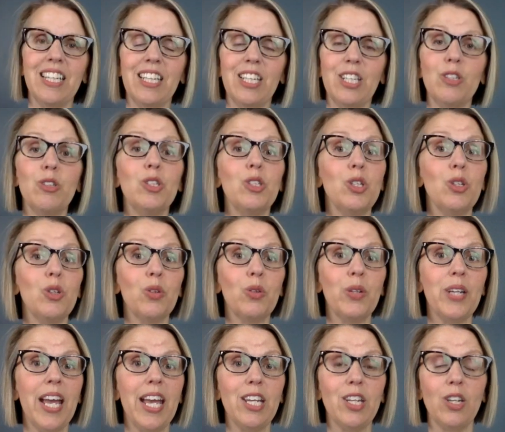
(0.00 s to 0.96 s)
You do
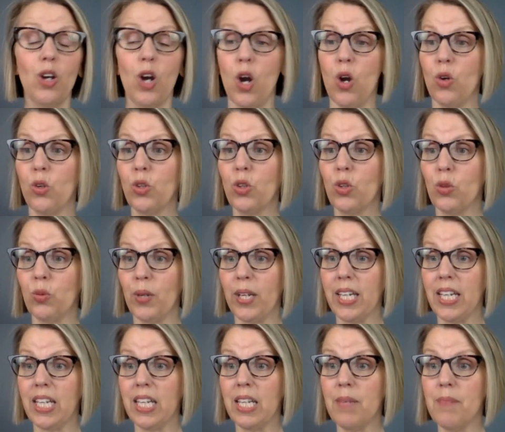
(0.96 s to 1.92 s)
create your own
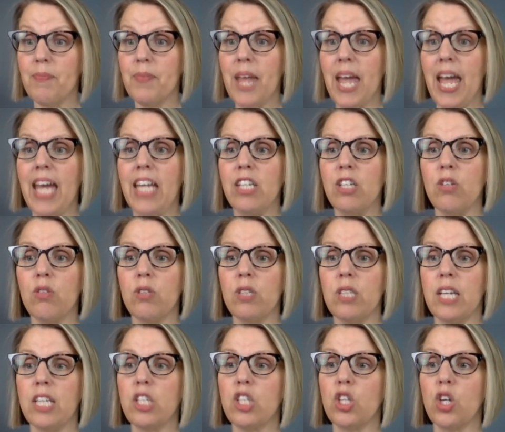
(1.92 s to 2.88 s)
curriculum and you
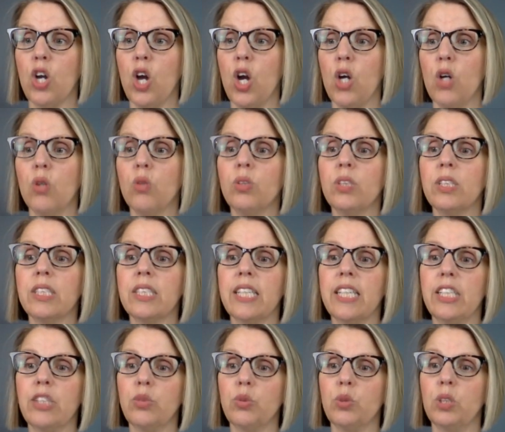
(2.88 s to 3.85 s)
set your own
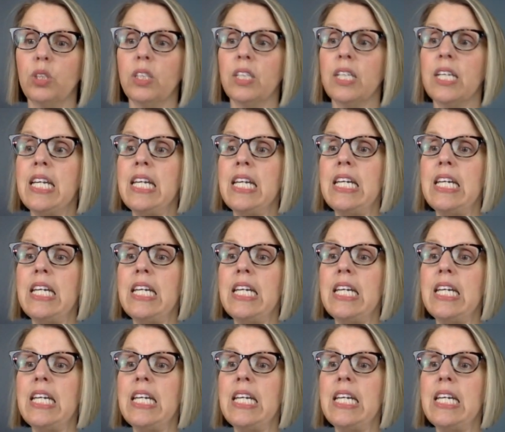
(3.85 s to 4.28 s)
schedule.